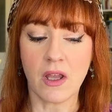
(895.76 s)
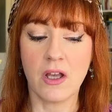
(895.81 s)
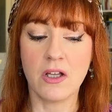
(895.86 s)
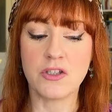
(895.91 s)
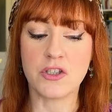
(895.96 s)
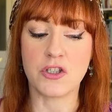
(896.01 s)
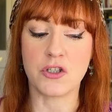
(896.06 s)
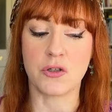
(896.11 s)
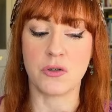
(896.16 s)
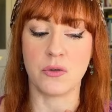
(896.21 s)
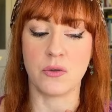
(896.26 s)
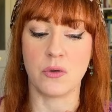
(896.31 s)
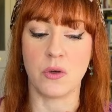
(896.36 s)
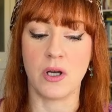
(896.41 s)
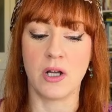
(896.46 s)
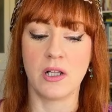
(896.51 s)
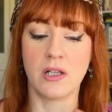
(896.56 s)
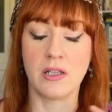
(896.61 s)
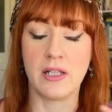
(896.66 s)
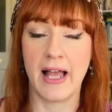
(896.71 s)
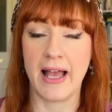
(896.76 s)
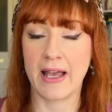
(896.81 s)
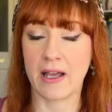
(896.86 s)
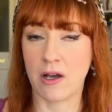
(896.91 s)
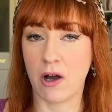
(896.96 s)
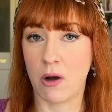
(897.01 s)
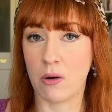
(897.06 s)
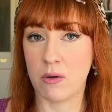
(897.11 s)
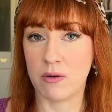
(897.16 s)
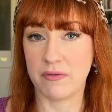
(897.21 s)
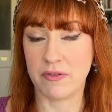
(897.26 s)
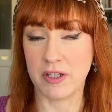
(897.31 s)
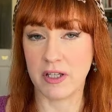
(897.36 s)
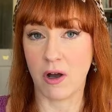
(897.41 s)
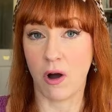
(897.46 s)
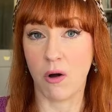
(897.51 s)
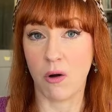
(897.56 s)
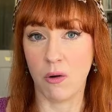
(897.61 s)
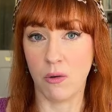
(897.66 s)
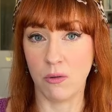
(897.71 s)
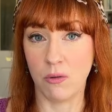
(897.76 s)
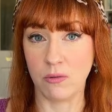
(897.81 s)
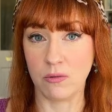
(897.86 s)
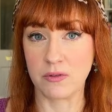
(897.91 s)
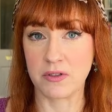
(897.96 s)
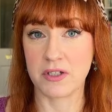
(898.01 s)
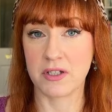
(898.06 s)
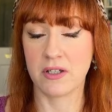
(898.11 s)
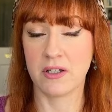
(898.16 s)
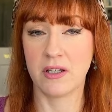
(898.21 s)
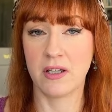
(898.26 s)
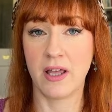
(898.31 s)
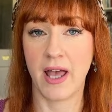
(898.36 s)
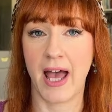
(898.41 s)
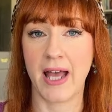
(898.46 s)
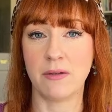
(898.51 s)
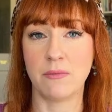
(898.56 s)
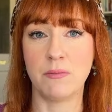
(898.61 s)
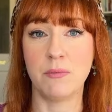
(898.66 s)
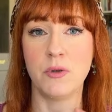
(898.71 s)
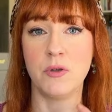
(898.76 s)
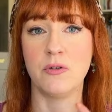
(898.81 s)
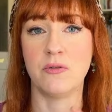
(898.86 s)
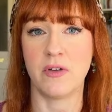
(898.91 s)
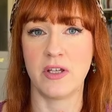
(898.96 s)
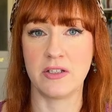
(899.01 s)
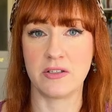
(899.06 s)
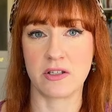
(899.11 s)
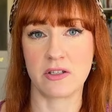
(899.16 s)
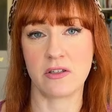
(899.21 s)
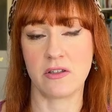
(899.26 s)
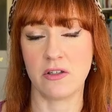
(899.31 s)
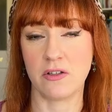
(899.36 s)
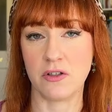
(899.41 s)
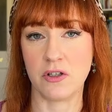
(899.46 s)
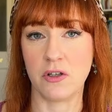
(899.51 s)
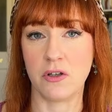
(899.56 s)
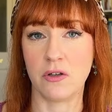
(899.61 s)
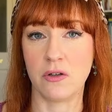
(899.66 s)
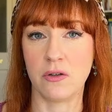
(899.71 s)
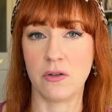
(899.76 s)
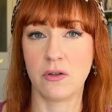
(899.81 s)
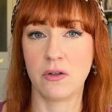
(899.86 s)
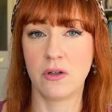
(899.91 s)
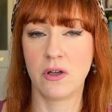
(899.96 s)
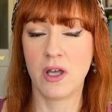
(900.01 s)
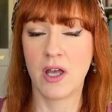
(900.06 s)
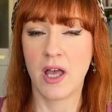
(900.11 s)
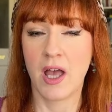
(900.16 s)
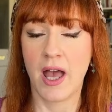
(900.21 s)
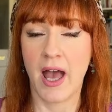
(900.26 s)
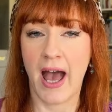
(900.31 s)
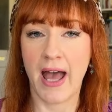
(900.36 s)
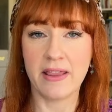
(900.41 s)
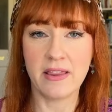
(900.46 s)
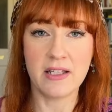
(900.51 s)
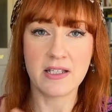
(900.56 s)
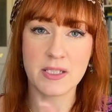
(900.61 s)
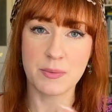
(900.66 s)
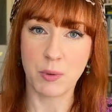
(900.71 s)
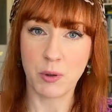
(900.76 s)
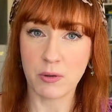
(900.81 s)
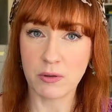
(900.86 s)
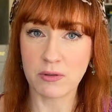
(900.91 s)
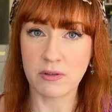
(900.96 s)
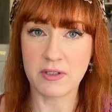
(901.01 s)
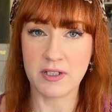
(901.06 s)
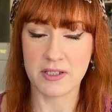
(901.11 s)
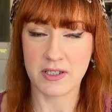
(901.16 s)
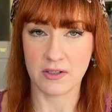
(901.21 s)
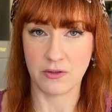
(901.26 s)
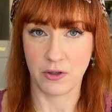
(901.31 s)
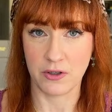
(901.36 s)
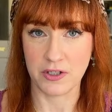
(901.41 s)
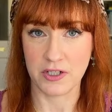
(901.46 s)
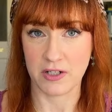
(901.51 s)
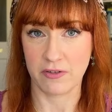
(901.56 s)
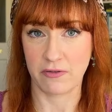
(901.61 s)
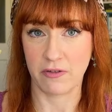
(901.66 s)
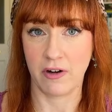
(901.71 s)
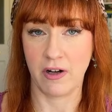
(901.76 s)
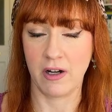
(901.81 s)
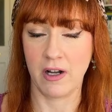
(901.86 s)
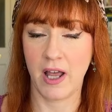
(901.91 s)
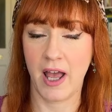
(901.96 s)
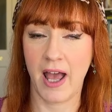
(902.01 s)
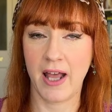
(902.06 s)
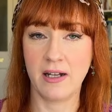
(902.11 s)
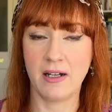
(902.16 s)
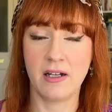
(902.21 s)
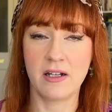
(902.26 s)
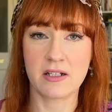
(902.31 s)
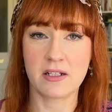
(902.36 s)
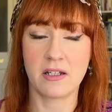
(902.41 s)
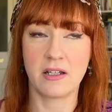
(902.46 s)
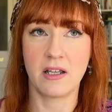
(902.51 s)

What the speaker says: to let go of the old and move into the new. And this portal is no different. And